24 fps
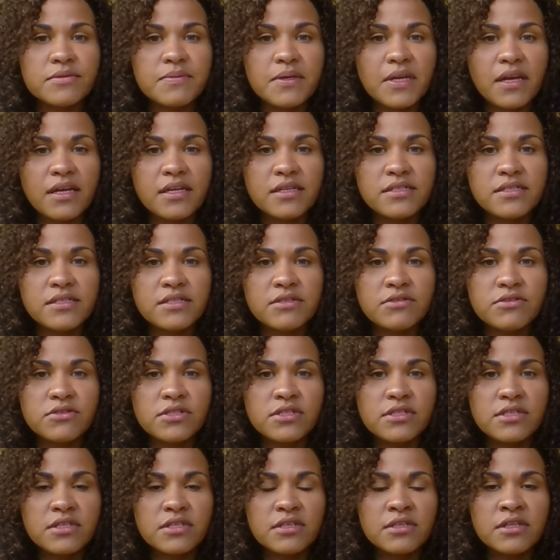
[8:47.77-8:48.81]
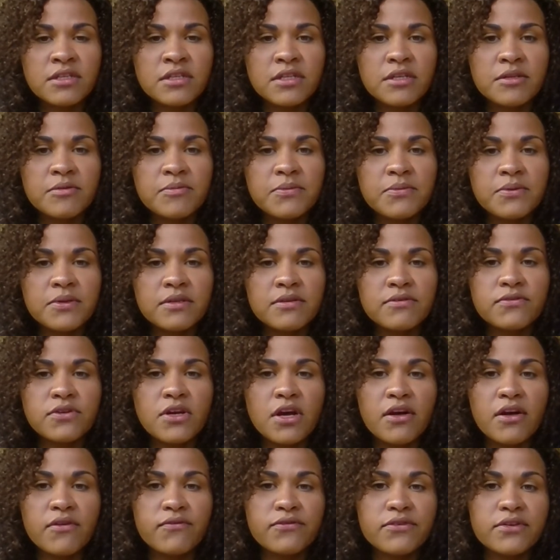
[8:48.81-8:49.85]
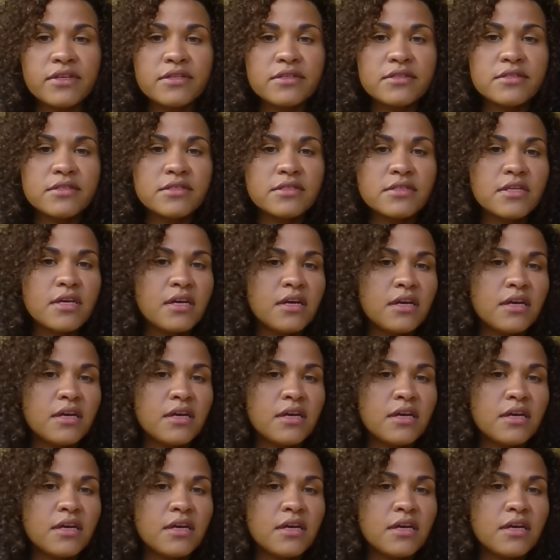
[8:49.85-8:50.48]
because there's still a little bit of confidence